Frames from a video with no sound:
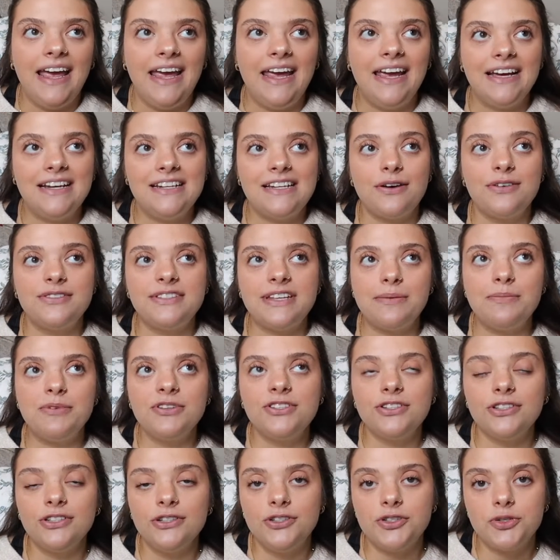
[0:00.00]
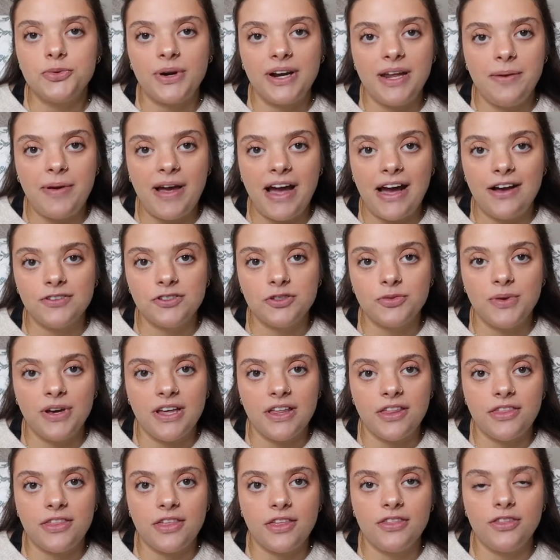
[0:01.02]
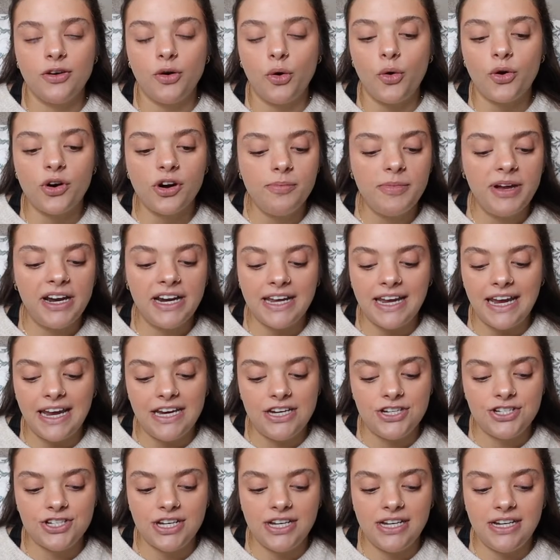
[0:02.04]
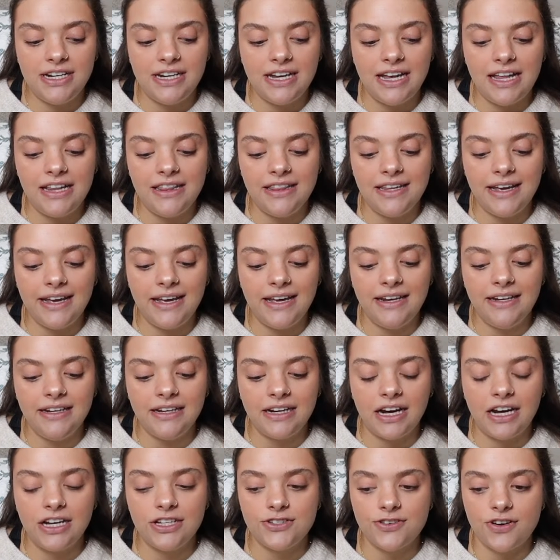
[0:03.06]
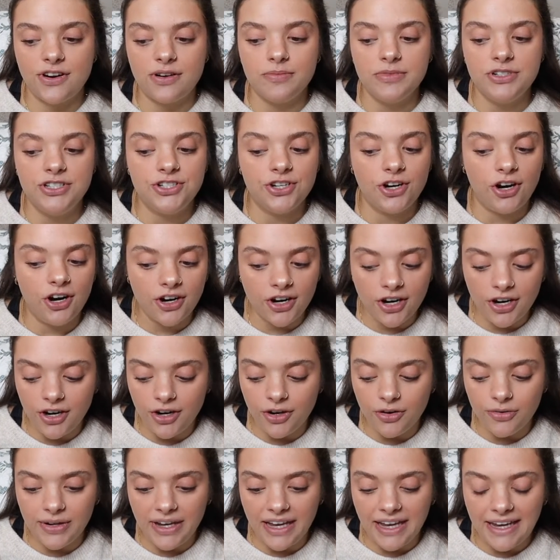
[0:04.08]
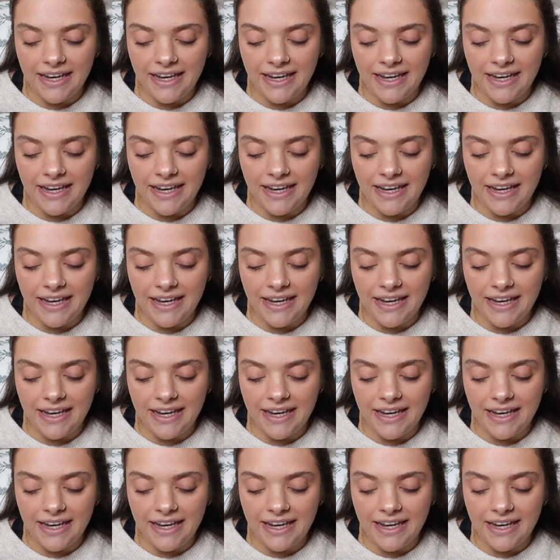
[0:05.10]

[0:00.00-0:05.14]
and I was able to lose 20 pounds with the oral medication, and then I started Mounjaro.